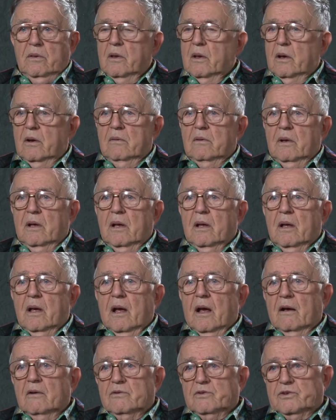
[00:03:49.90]
No,
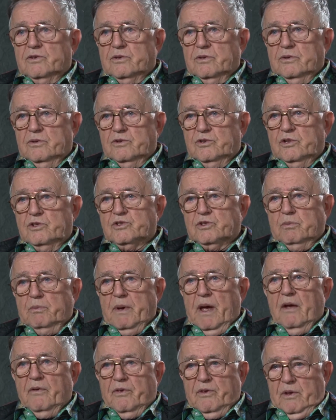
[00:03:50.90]
I was just
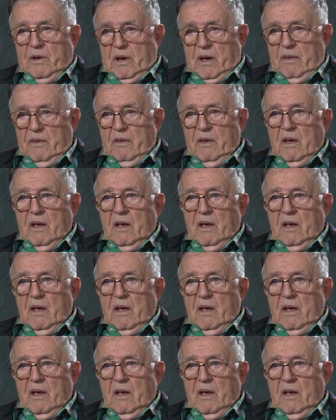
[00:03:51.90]
about done.